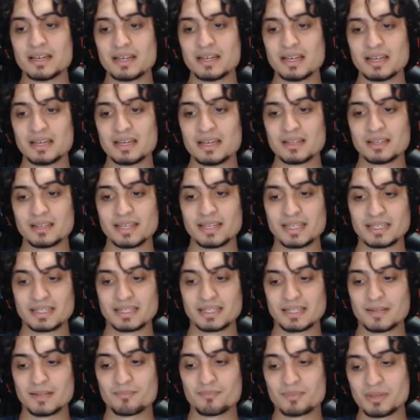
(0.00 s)
Like,
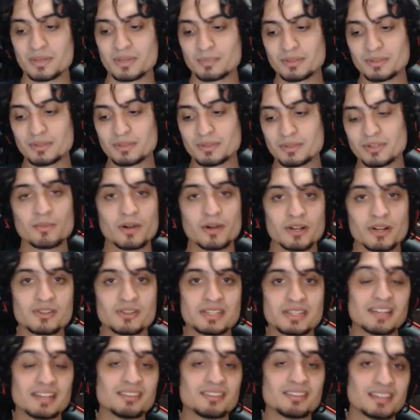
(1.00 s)
but look at Mario
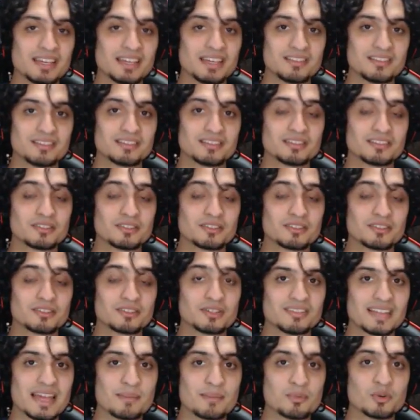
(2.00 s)
Tennis Aces. It's a good
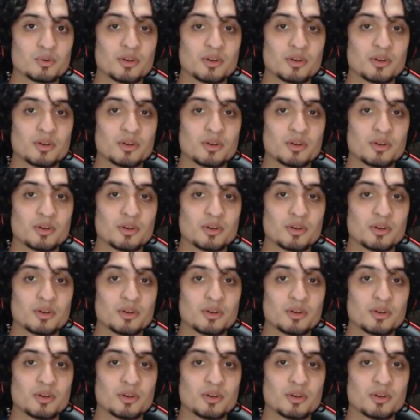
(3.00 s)
example.